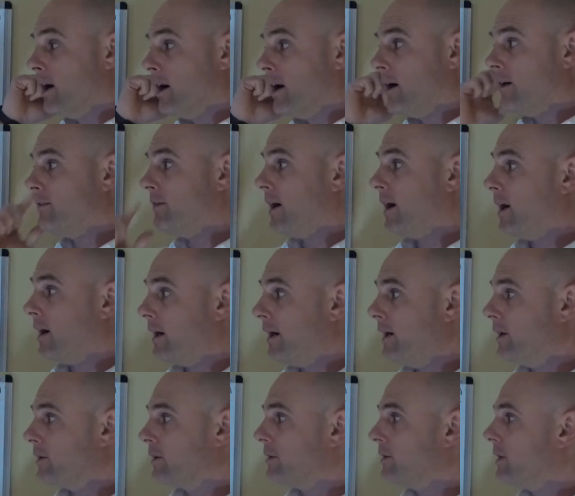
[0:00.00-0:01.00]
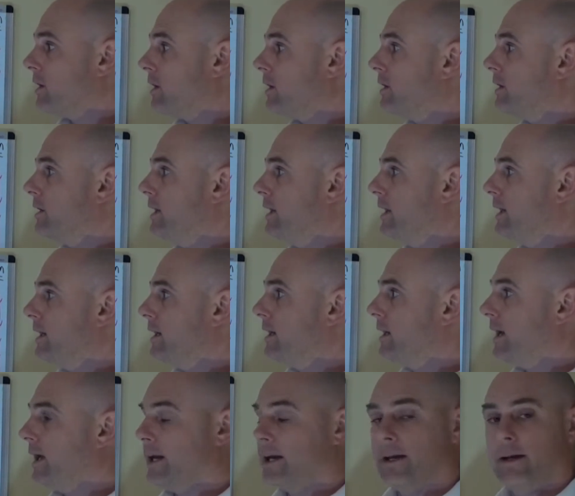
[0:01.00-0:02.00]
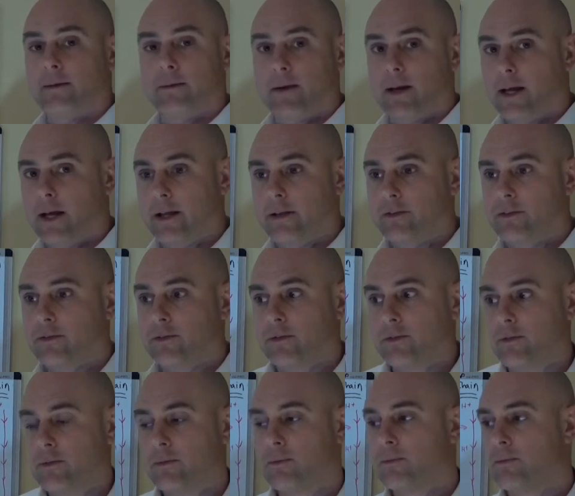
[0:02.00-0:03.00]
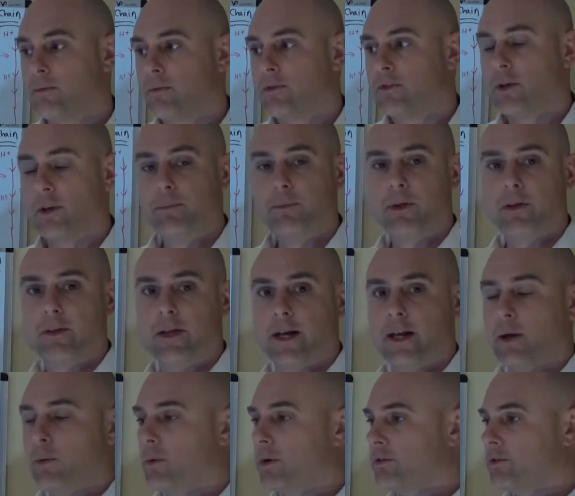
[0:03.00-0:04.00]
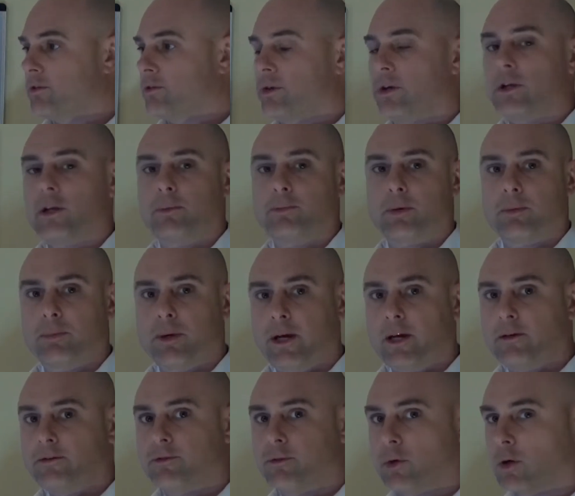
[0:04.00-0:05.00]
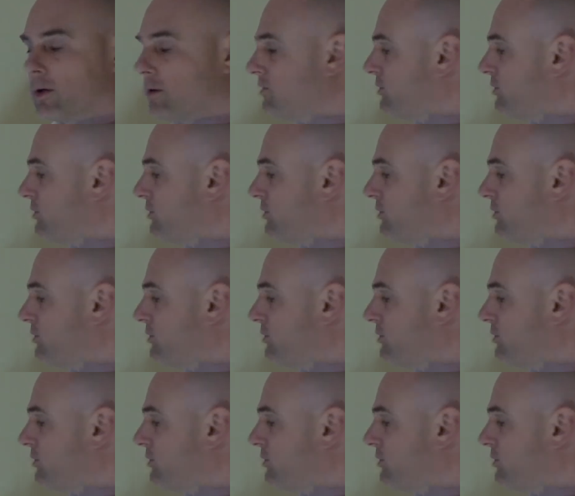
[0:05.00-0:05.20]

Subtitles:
of iron are needed, and it's something that I wasn't really prepared for.